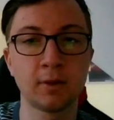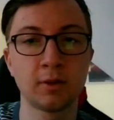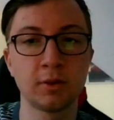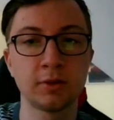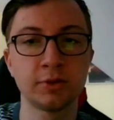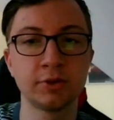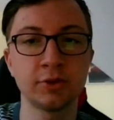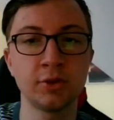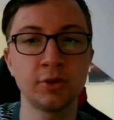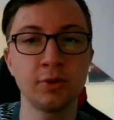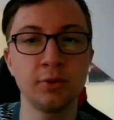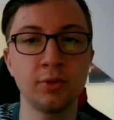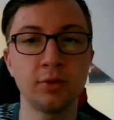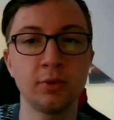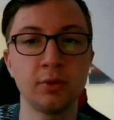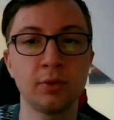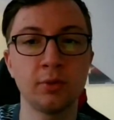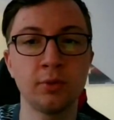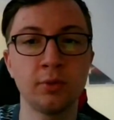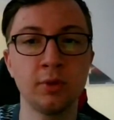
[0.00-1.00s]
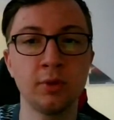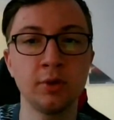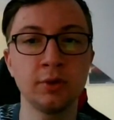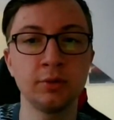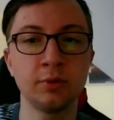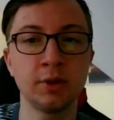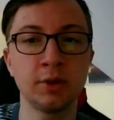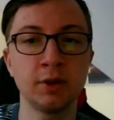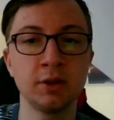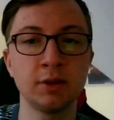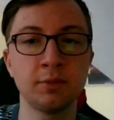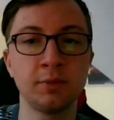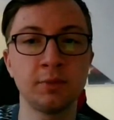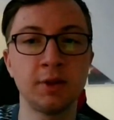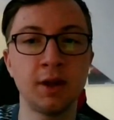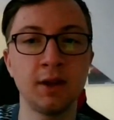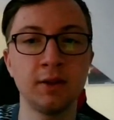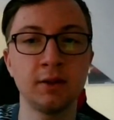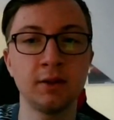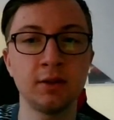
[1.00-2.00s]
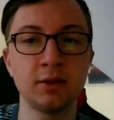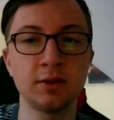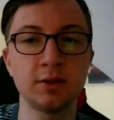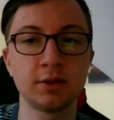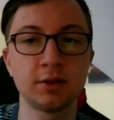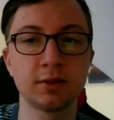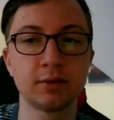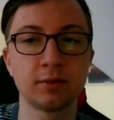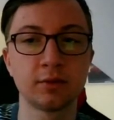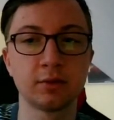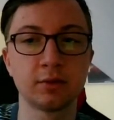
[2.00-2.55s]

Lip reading: So what were the blunders